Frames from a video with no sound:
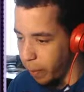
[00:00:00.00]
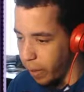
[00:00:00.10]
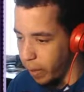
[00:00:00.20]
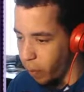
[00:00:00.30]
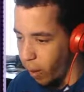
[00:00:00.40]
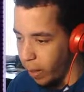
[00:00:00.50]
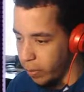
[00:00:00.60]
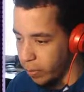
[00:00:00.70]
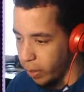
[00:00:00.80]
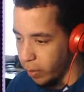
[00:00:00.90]
about it, why not
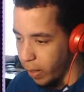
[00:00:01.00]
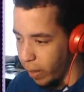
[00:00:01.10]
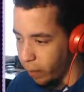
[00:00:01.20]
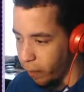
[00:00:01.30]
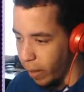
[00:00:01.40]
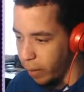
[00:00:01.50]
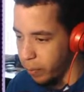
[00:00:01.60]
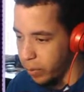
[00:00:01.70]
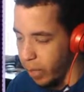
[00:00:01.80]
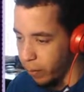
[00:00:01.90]
just go down and find him
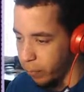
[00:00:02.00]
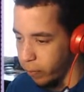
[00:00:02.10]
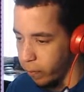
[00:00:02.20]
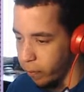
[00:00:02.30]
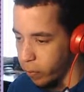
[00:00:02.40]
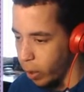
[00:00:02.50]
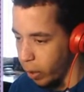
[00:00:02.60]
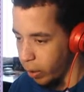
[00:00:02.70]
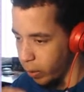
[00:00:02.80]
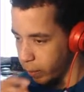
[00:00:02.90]
yourself?
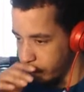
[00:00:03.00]
Look.